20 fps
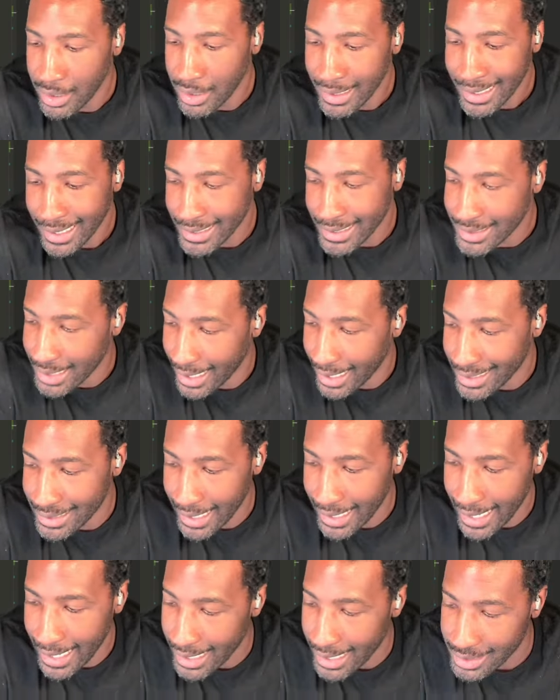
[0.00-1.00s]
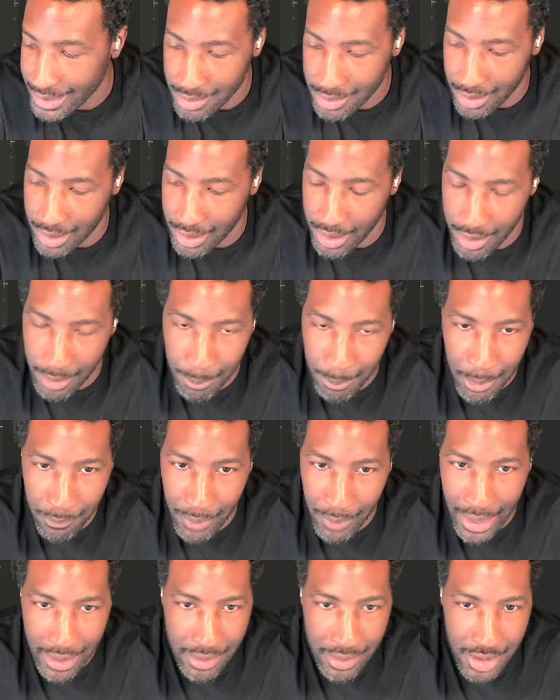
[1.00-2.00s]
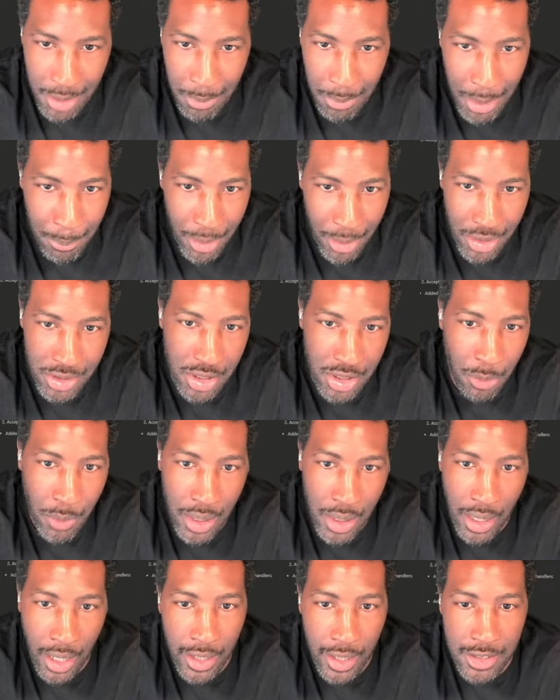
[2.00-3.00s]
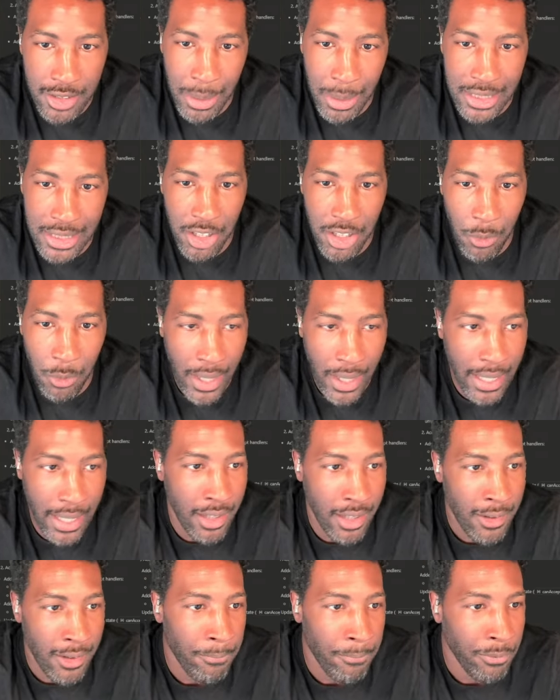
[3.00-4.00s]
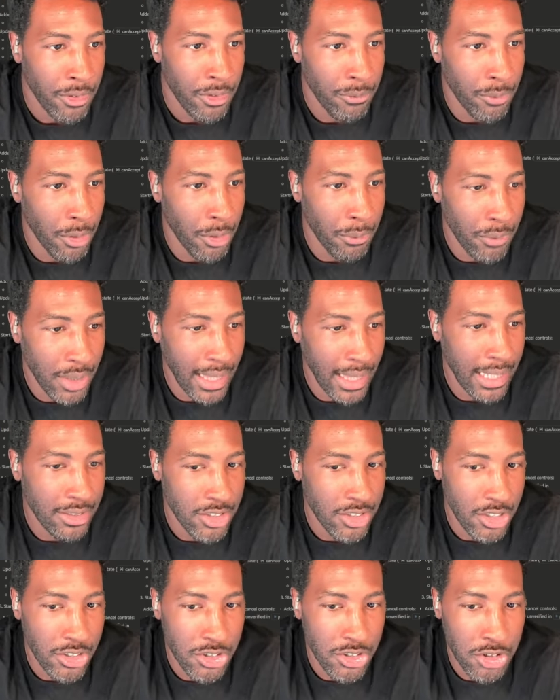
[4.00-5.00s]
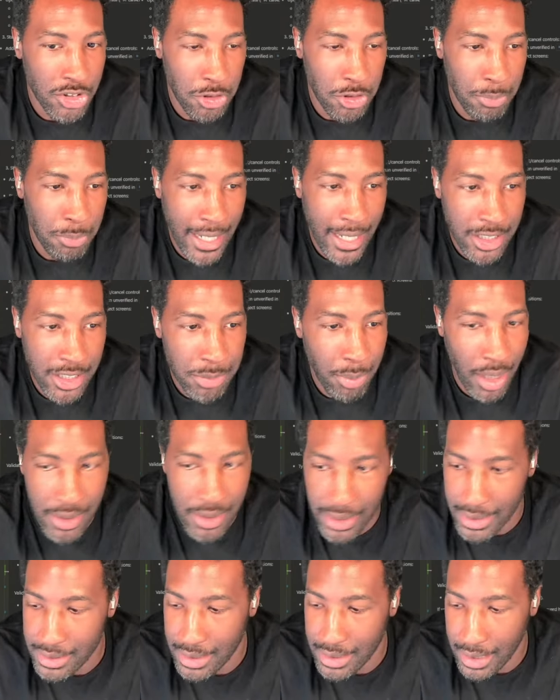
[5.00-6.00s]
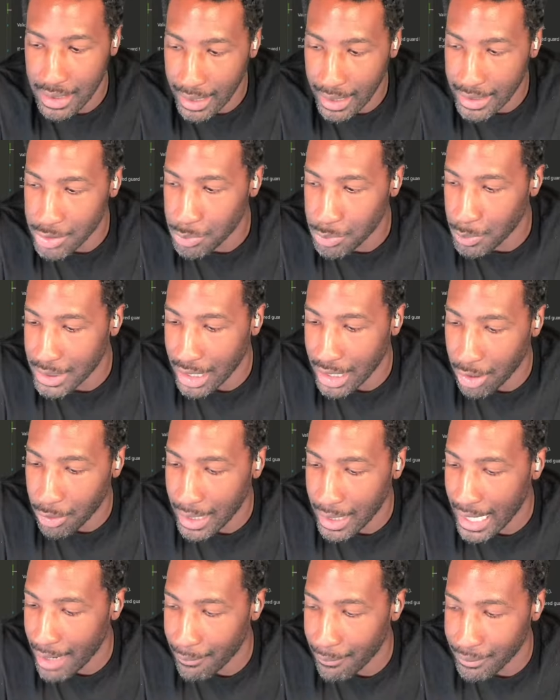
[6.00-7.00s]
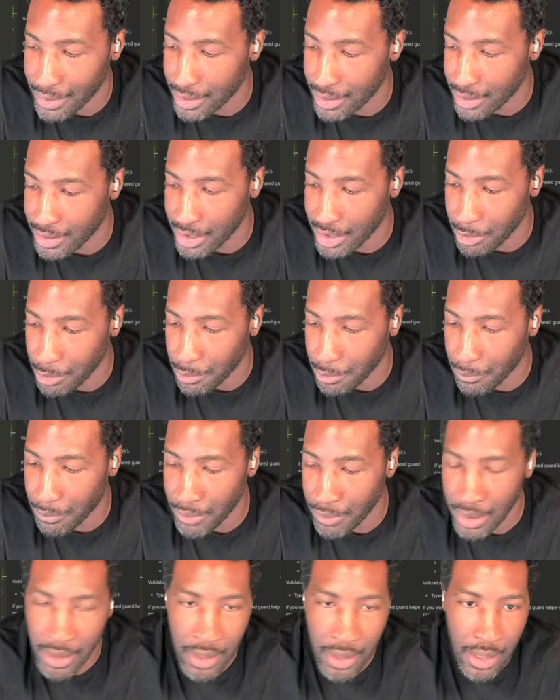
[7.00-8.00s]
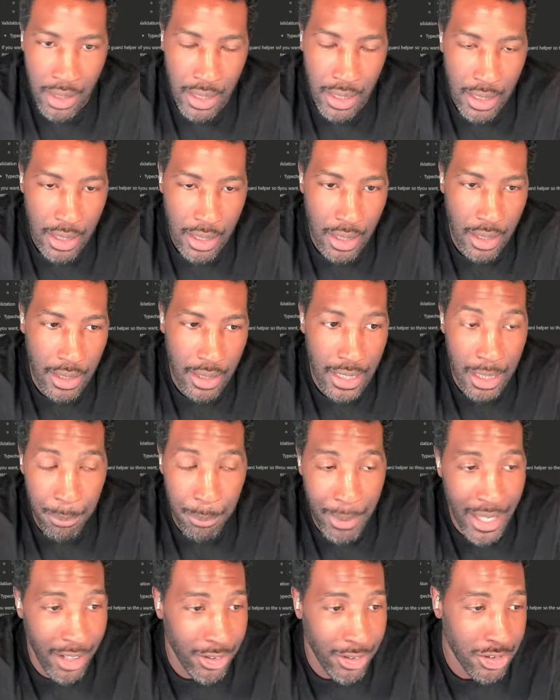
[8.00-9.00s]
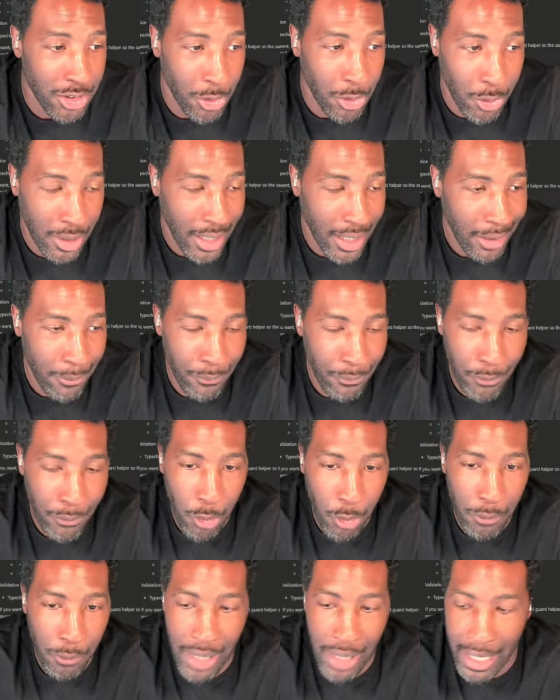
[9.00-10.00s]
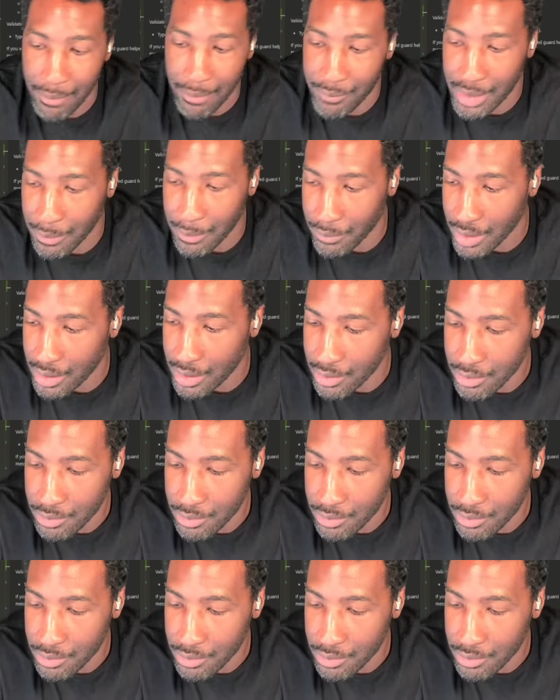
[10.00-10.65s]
assign tasks, invite team members and whatnot. It's basically a way for freelancers to manage projects and clients without having to deal with emails or like 4 or 5 different